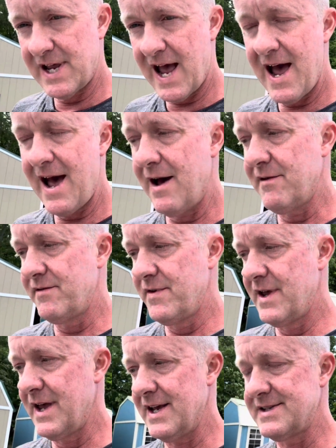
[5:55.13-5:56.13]
have,
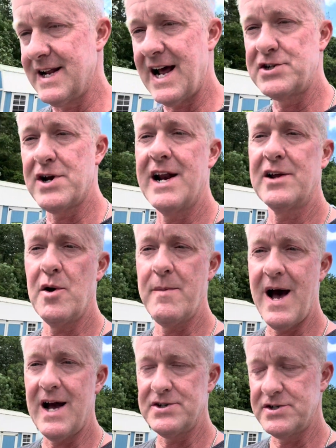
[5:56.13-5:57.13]
is that I try to go
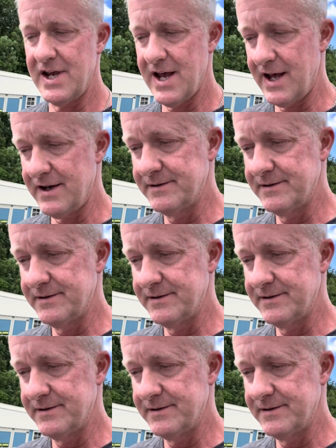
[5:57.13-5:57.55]
buy a shed